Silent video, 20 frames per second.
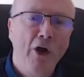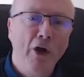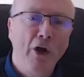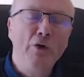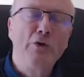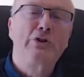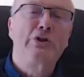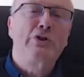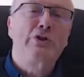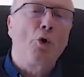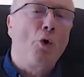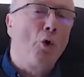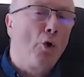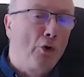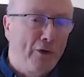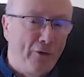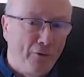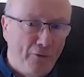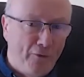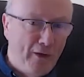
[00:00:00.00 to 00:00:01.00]
who
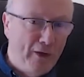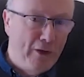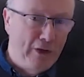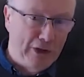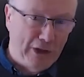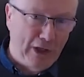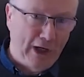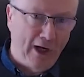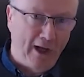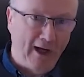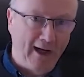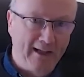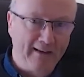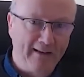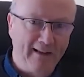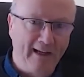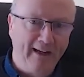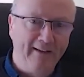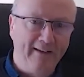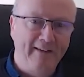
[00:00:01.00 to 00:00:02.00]
saw the future like
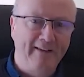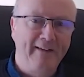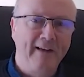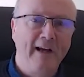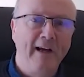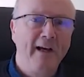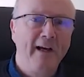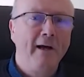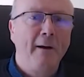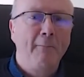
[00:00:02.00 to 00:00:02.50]
this,